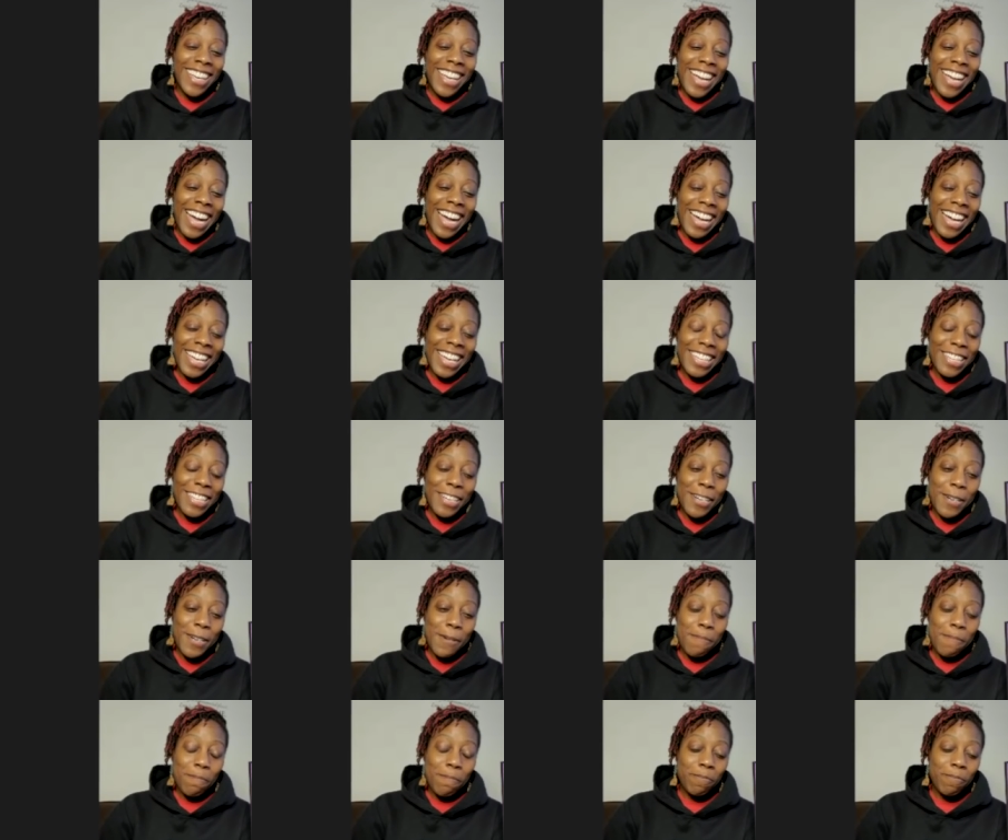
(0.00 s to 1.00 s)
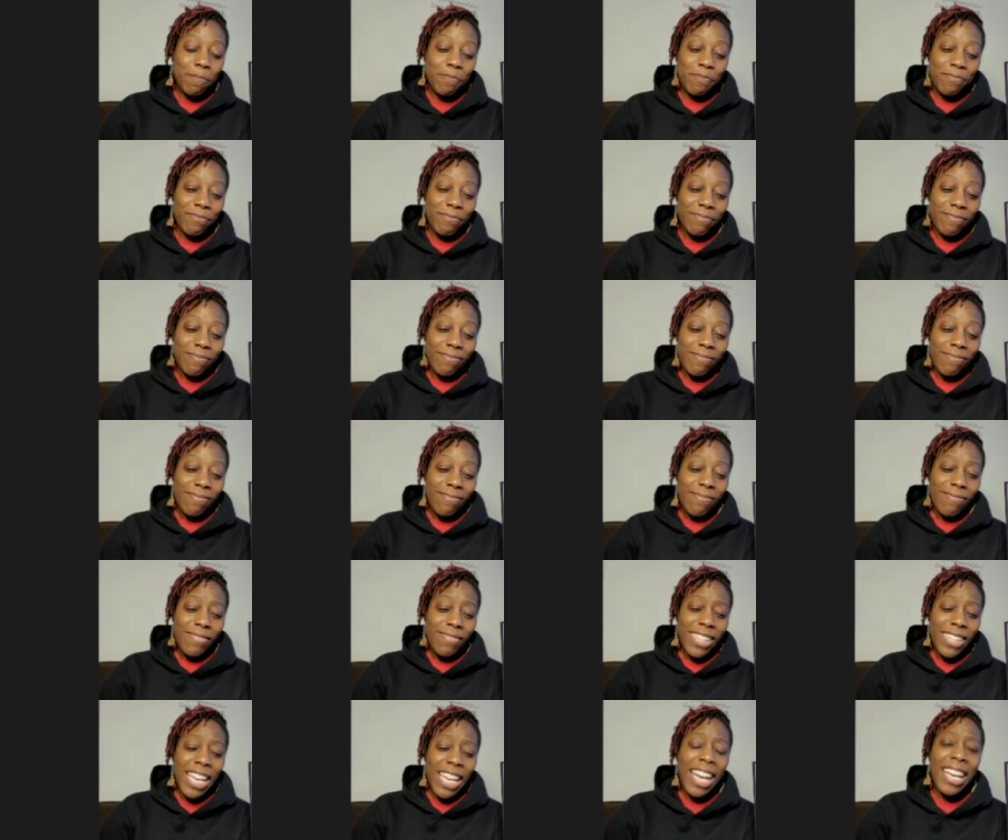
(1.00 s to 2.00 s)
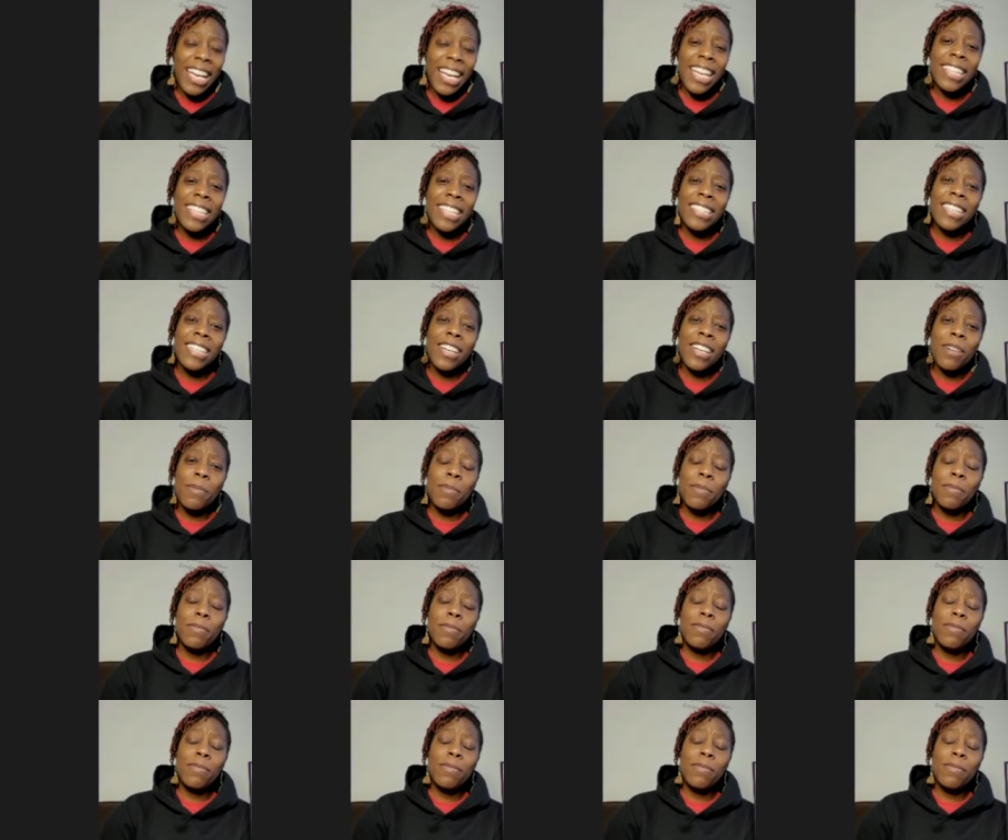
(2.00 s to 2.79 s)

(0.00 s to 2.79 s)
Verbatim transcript: I um I ended up